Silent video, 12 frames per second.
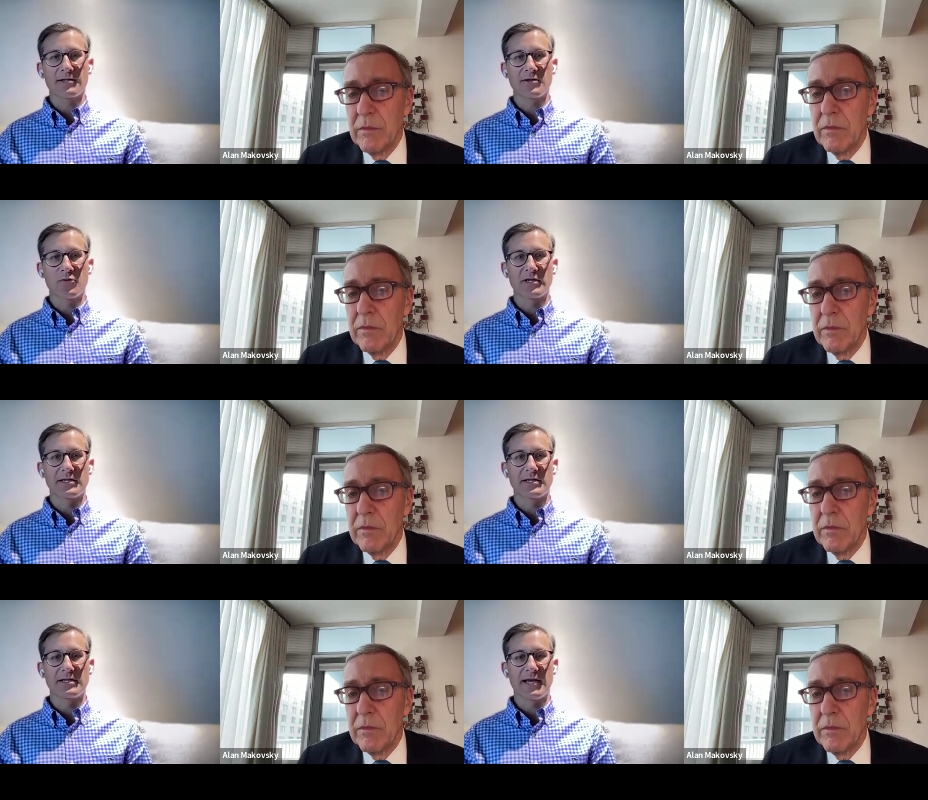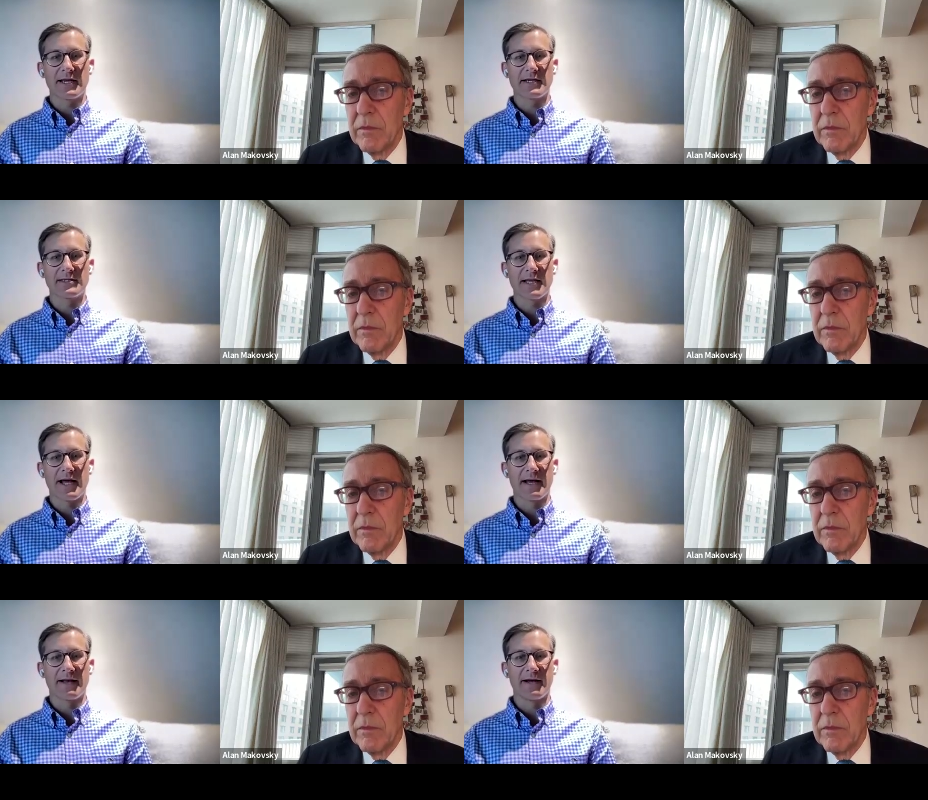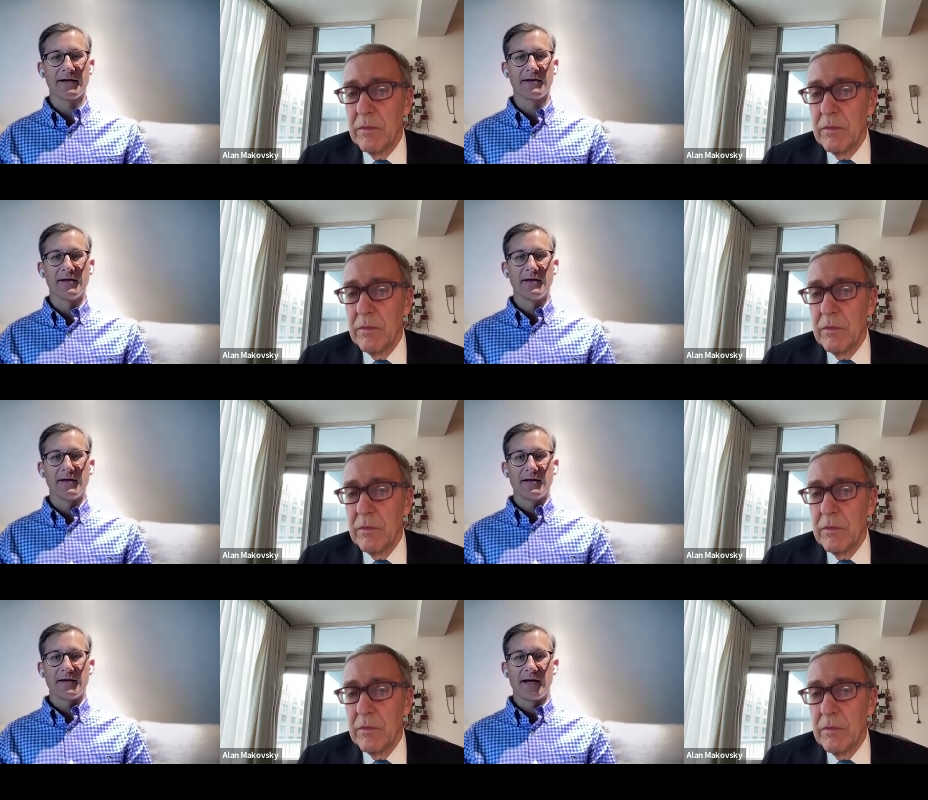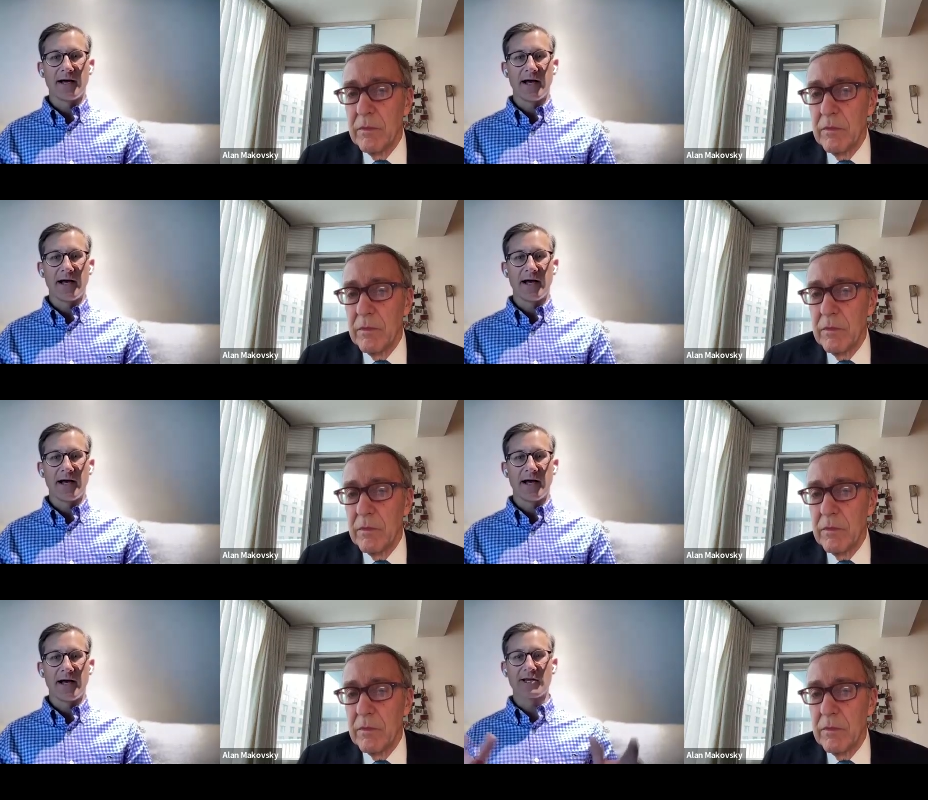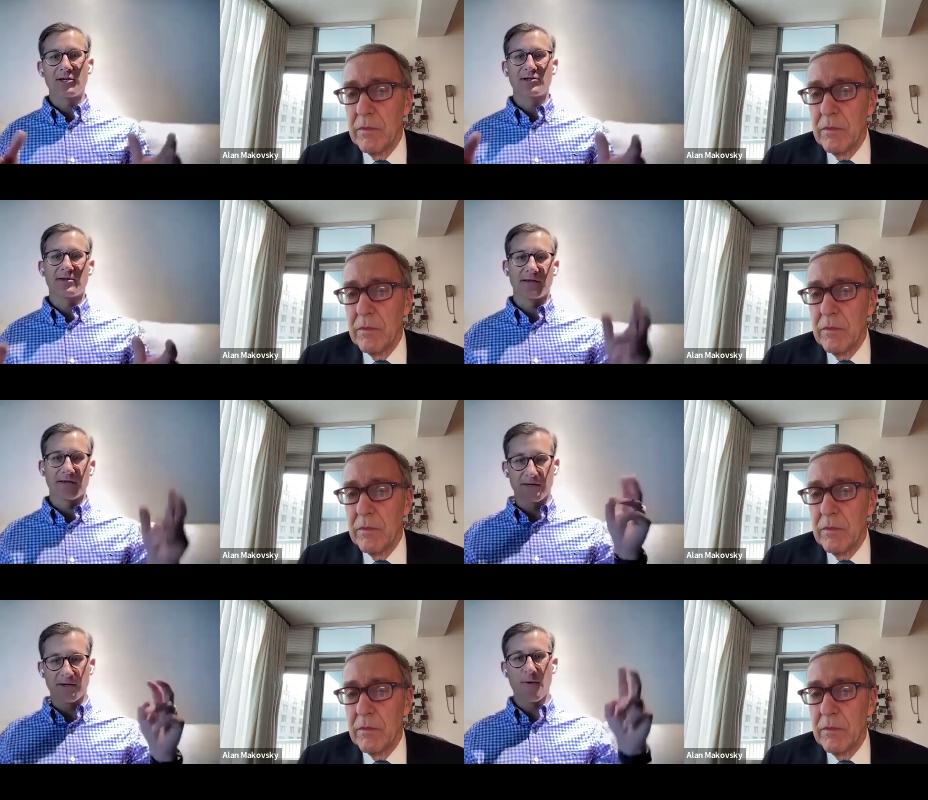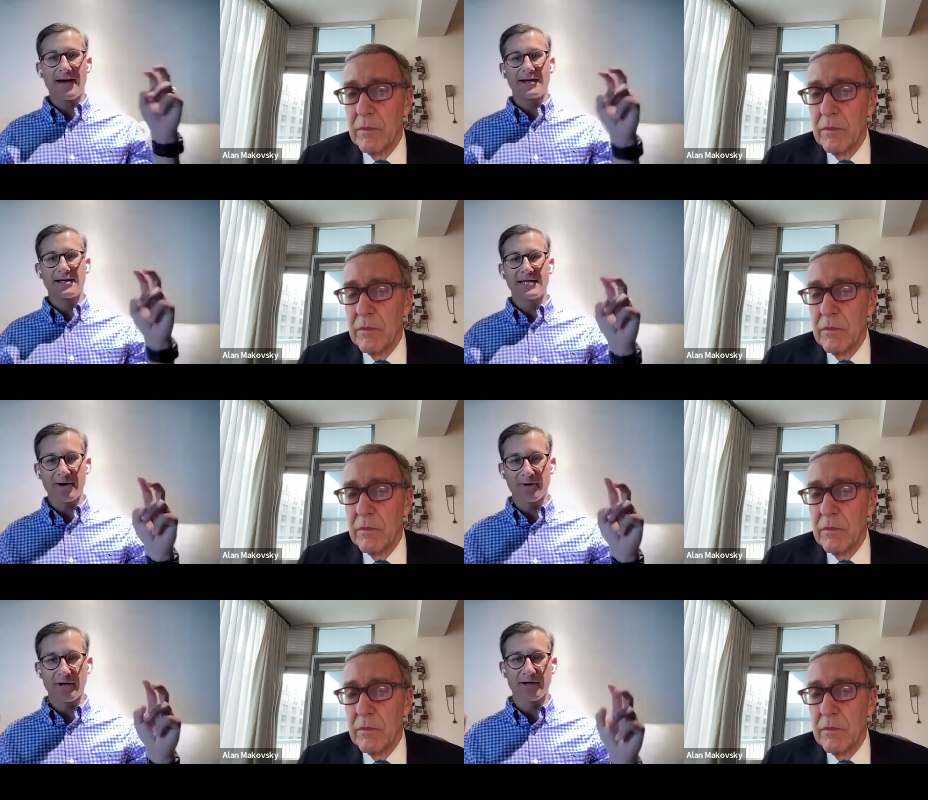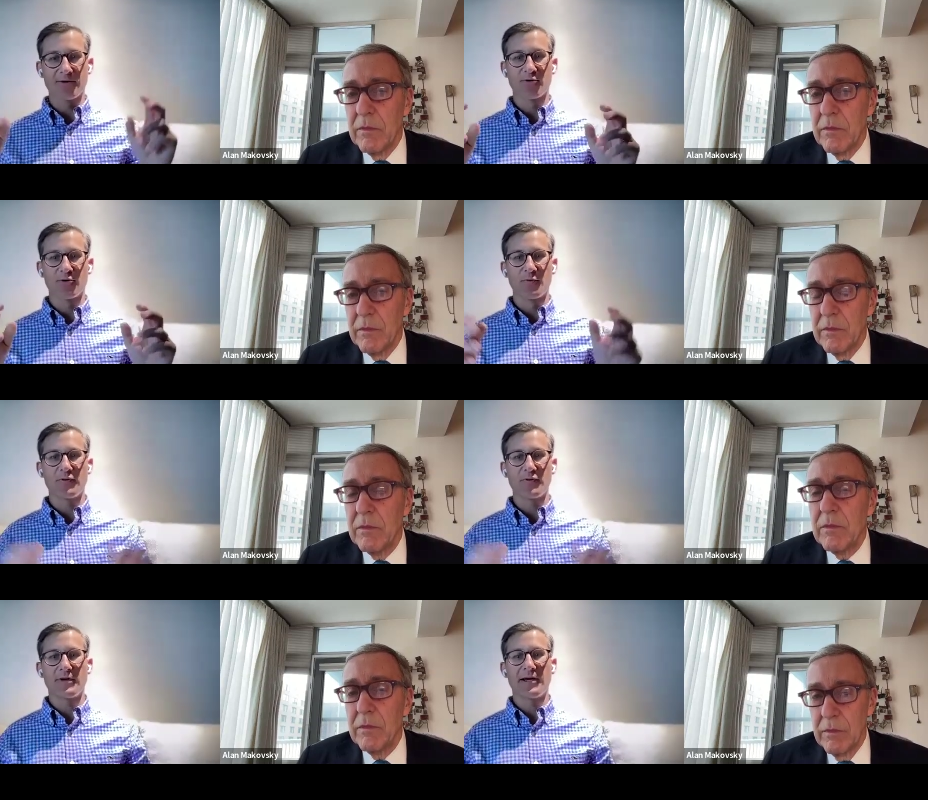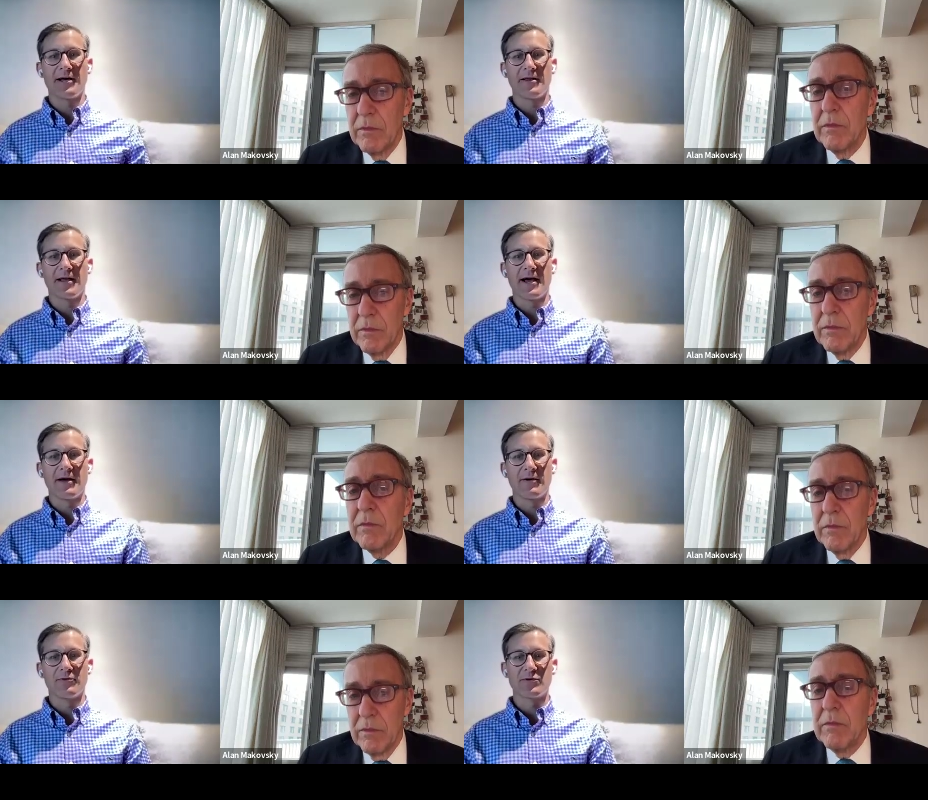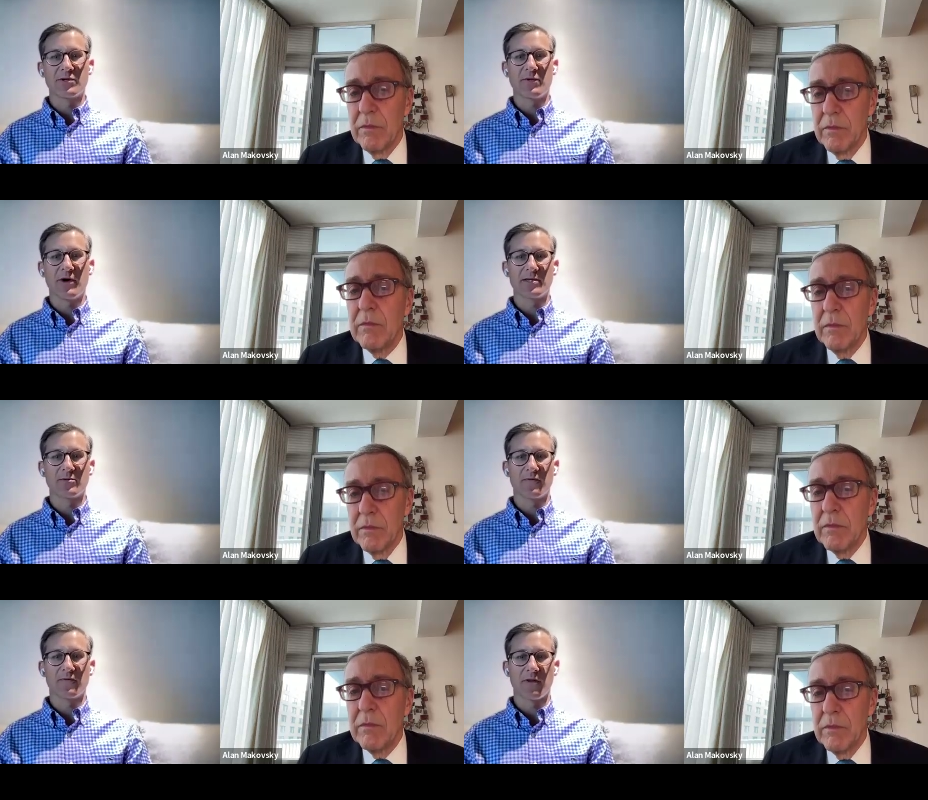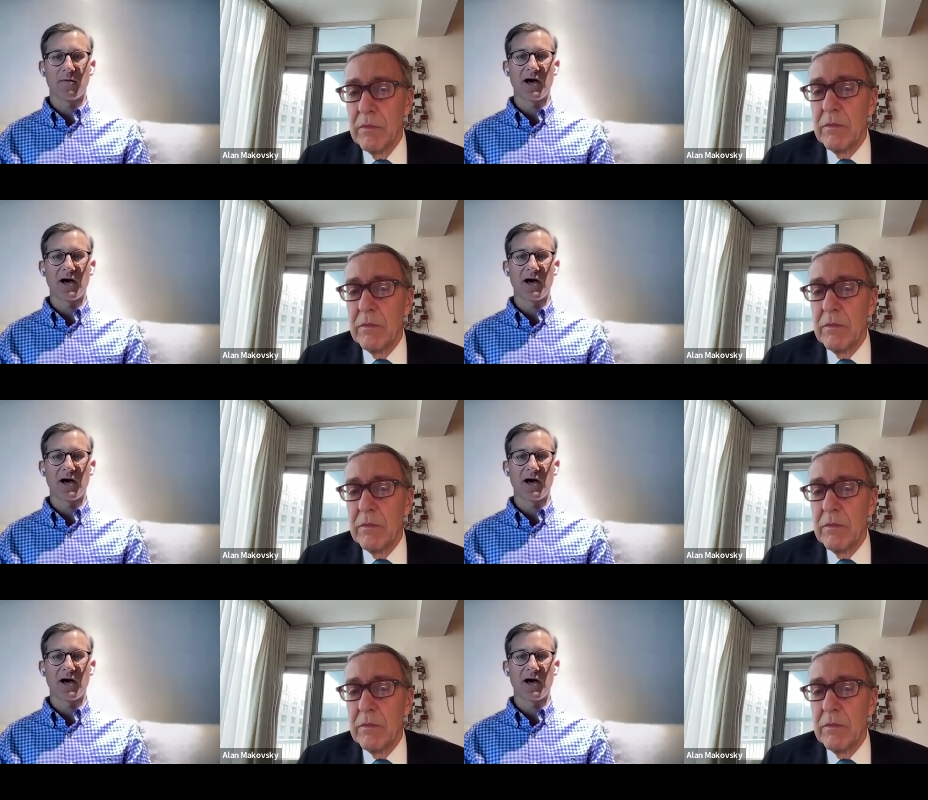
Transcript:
Speaker 1: talks in recent days that uh, uh, IHH, the, the humanitarian group uh, that was responsible